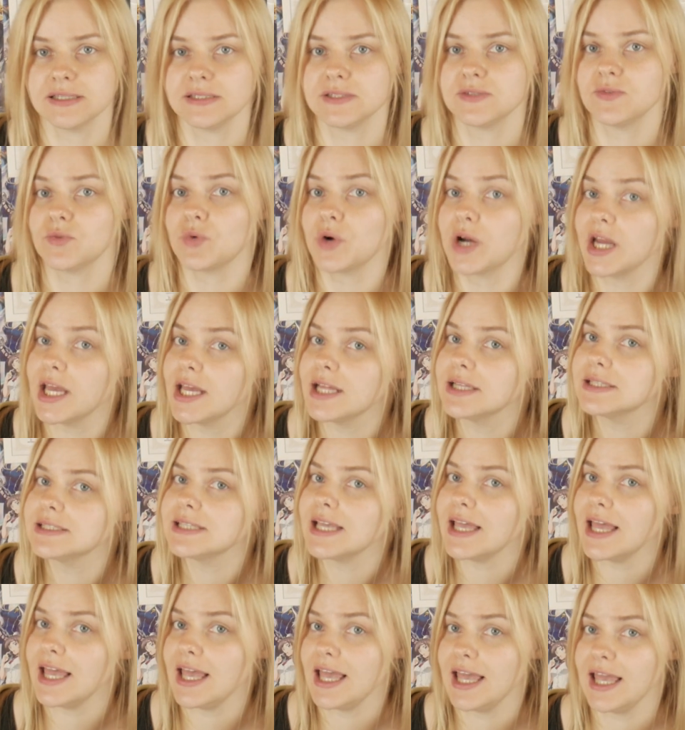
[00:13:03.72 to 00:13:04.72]
his
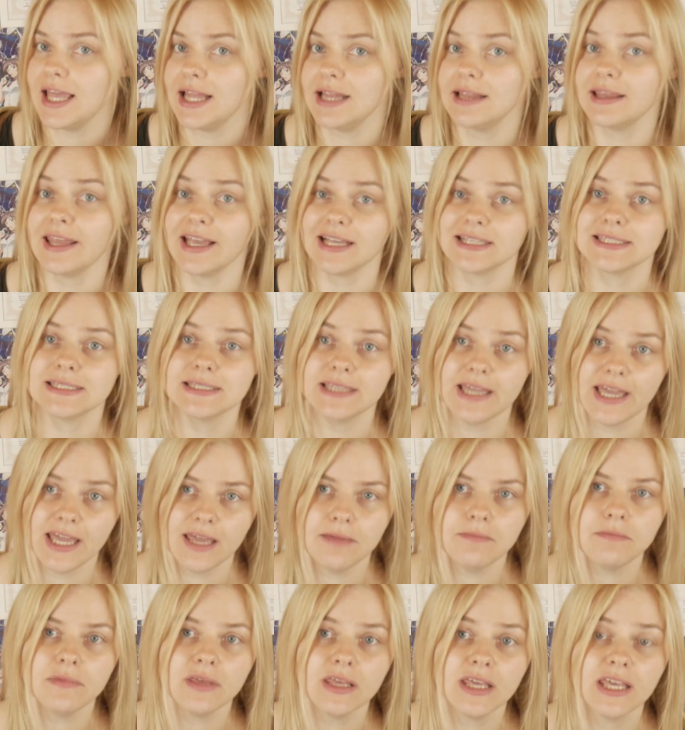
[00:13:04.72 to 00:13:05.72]
friends, and next
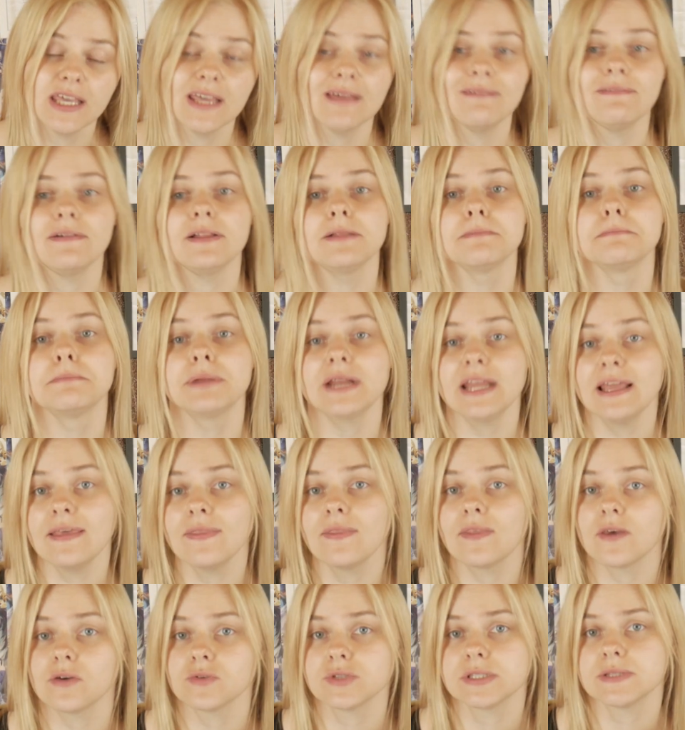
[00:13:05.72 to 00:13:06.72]
time he will
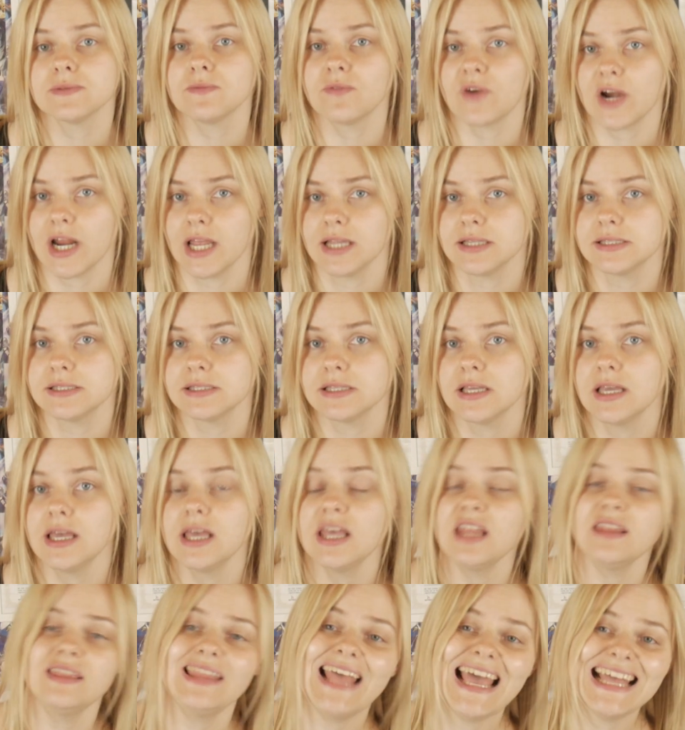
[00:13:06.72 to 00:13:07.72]
bring those friends.
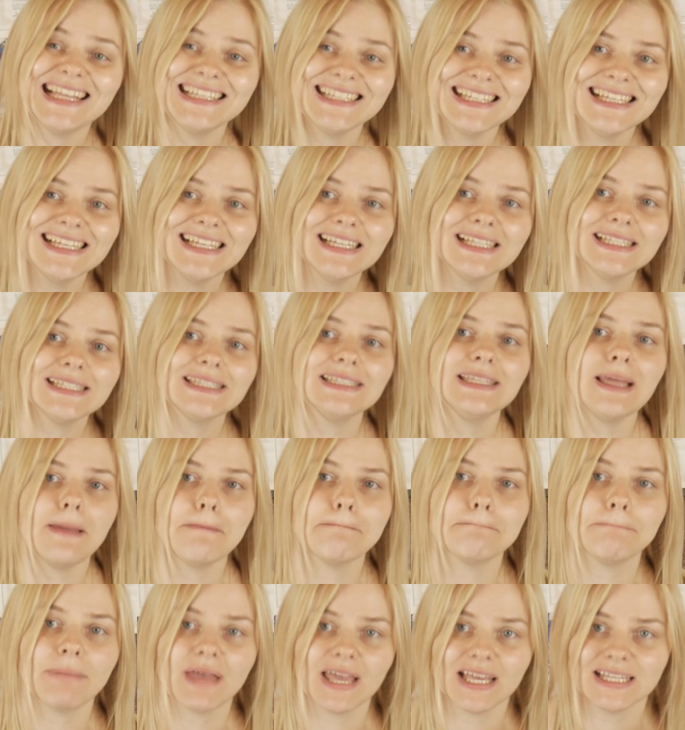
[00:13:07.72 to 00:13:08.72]
That is the
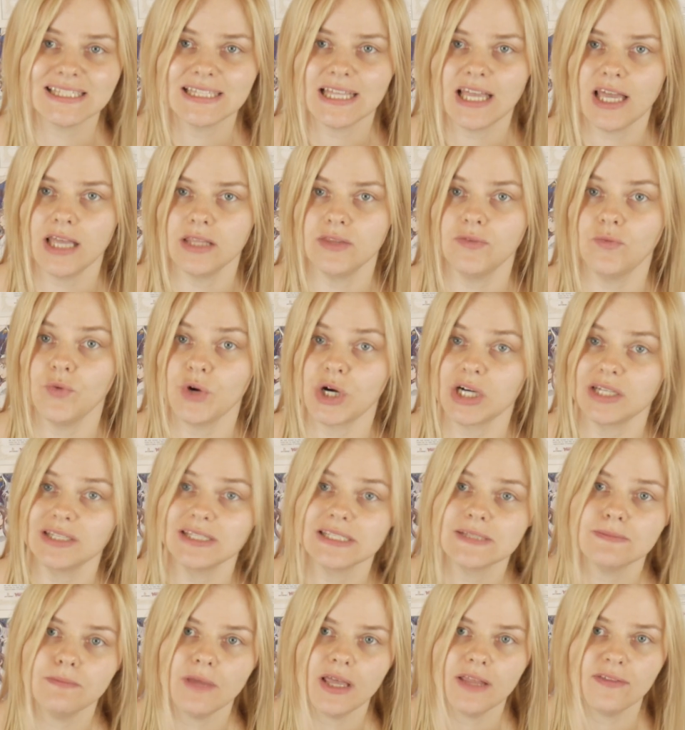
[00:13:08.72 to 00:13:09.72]
best
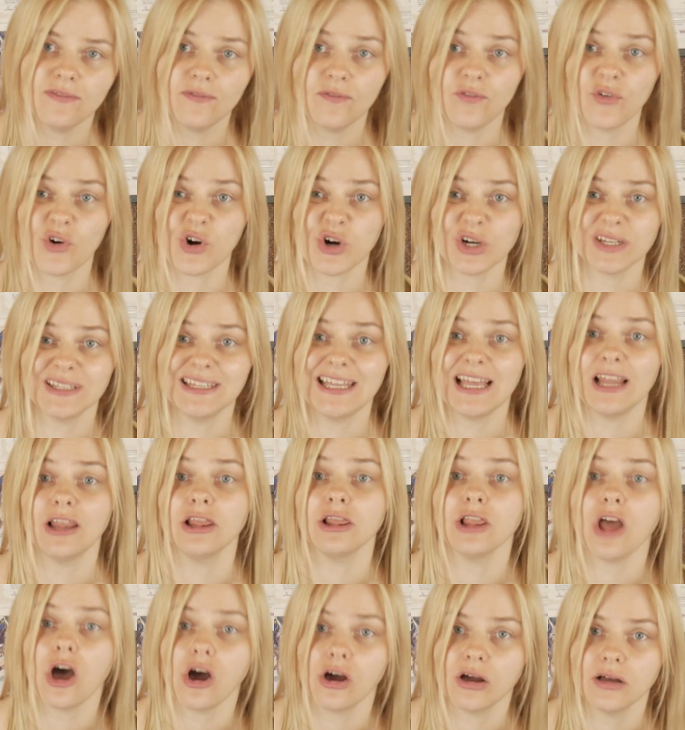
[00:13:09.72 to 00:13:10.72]
advertisement for the
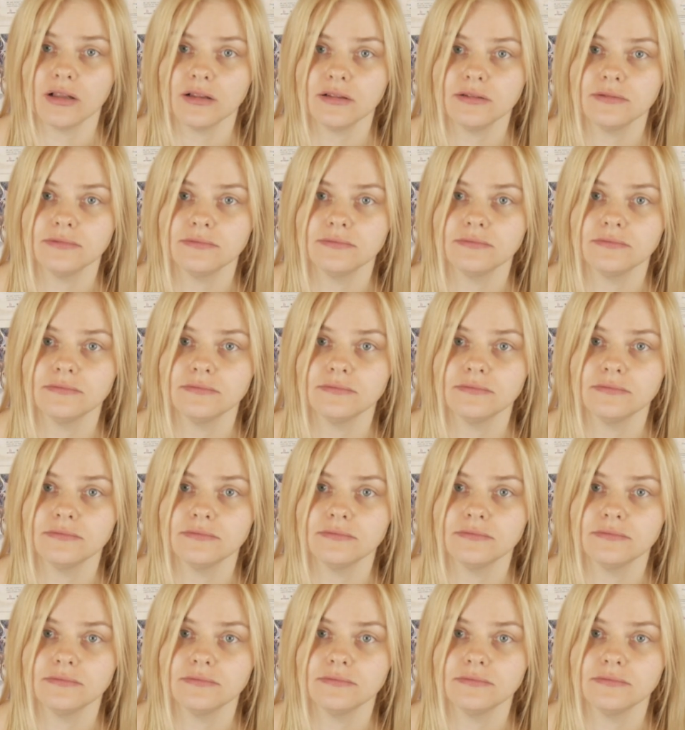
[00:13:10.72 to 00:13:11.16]
local.